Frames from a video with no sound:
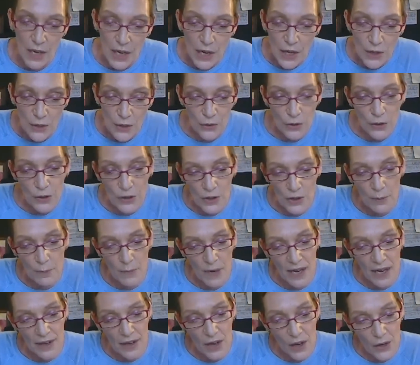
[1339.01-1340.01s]
through to
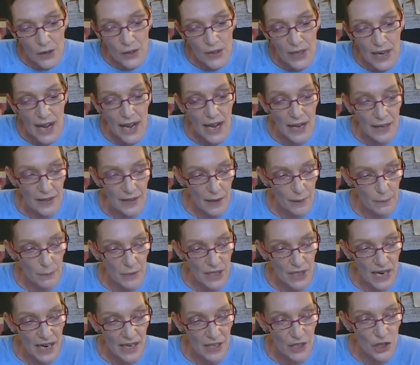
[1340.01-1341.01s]
my own
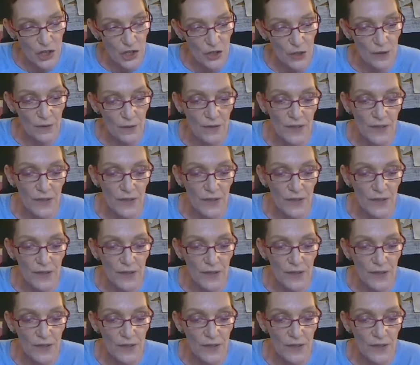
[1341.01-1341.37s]
adaptation of